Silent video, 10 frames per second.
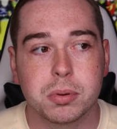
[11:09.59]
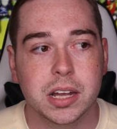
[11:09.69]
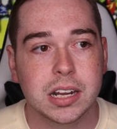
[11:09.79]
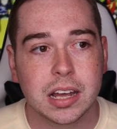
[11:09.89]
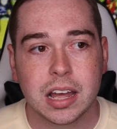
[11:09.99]

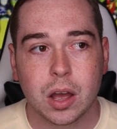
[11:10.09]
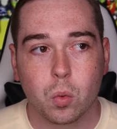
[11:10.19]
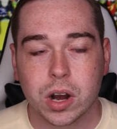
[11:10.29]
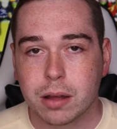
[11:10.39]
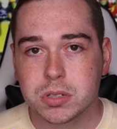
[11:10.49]
But
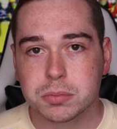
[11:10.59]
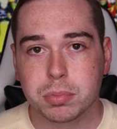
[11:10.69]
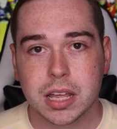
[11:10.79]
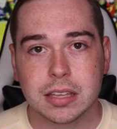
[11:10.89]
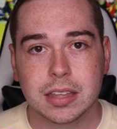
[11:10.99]
when I'm
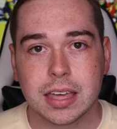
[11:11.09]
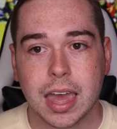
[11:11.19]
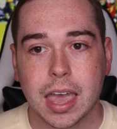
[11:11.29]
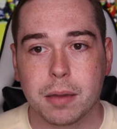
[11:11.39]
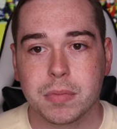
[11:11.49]
just playing the
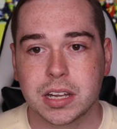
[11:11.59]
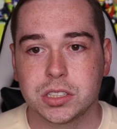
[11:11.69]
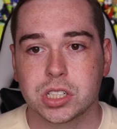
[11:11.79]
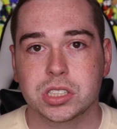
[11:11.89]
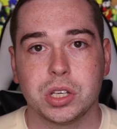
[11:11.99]
game
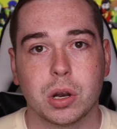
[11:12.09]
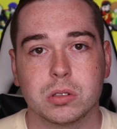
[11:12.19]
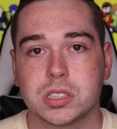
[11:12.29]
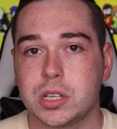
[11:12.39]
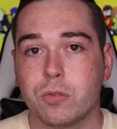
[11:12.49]
and just,
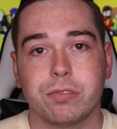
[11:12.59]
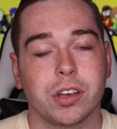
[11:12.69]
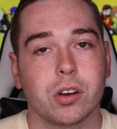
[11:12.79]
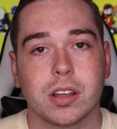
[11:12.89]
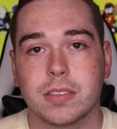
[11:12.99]
still
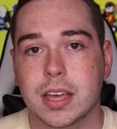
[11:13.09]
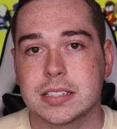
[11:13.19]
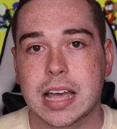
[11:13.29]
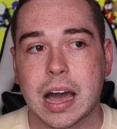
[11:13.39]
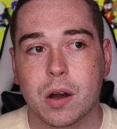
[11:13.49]
figuring
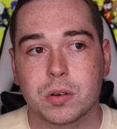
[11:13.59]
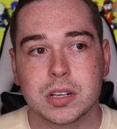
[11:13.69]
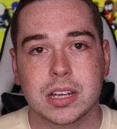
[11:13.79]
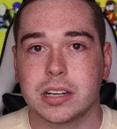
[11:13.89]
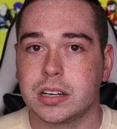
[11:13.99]
things
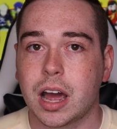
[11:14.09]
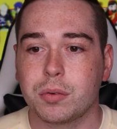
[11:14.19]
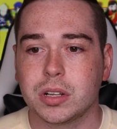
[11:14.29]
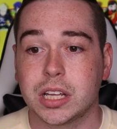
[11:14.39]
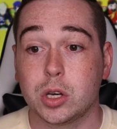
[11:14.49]
out and
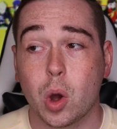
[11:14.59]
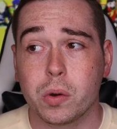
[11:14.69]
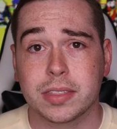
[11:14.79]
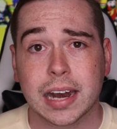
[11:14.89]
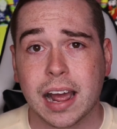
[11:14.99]
not really
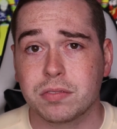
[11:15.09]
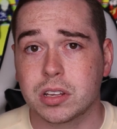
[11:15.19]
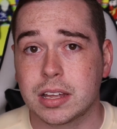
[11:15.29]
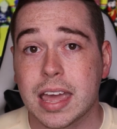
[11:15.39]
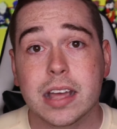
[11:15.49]
knowing that I have
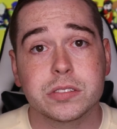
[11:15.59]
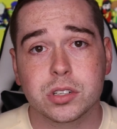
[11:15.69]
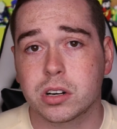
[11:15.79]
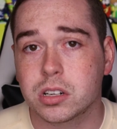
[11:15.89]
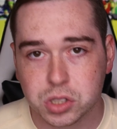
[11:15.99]
to
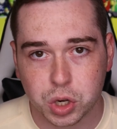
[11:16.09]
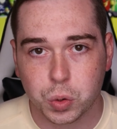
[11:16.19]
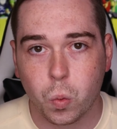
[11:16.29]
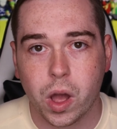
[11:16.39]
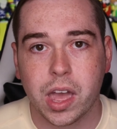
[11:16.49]
answer a
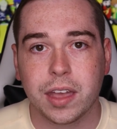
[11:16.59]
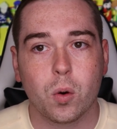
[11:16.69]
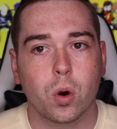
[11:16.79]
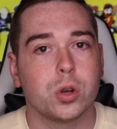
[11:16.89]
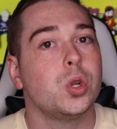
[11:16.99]
certain
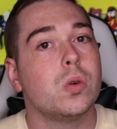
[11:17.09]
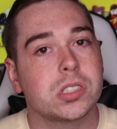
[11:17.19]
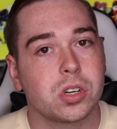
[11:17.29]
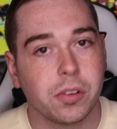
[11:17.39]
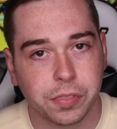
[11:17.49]
way or do
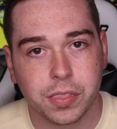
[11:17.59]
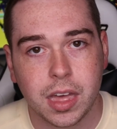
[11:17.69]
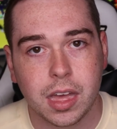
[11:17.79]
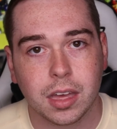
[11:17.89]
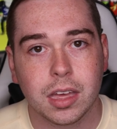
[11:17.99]
a certain
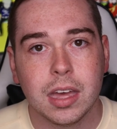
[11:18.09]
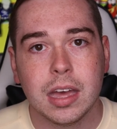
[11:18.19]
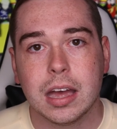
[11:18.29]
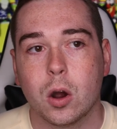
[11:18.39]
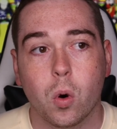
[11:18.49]
thing
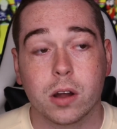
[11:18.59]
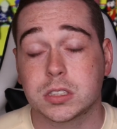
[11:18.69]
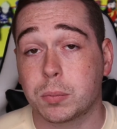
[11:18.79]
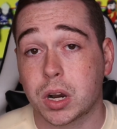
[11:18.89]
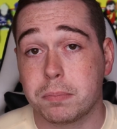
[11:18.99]
or
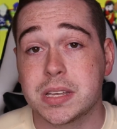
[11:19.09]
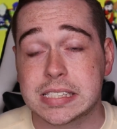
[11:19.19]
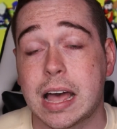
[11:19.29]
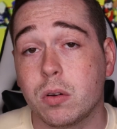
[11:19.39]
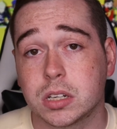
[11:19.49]
else I'm going to
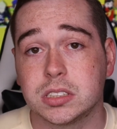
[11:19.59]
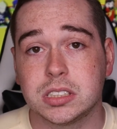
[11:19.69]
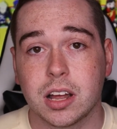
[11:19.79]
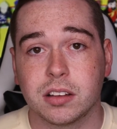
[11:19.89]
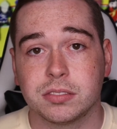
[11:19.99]
miss out on
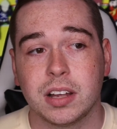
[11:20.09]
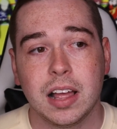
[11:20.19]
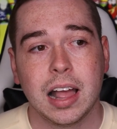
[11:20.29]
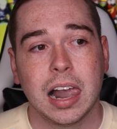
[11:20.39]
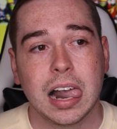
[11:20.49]
stuff,
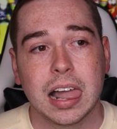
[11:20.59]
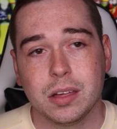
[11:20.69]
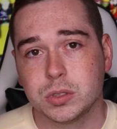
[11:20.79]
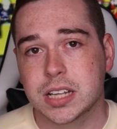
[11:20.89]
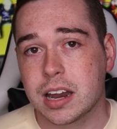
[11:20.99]

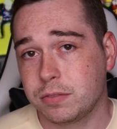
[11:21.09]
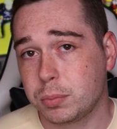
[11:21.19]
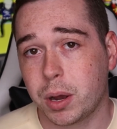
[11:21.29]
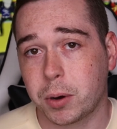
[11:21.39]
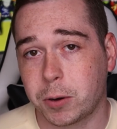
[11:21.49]
it was kind of
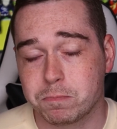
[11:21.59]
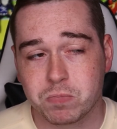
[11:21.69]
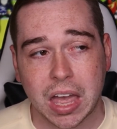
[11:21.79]
a bummer.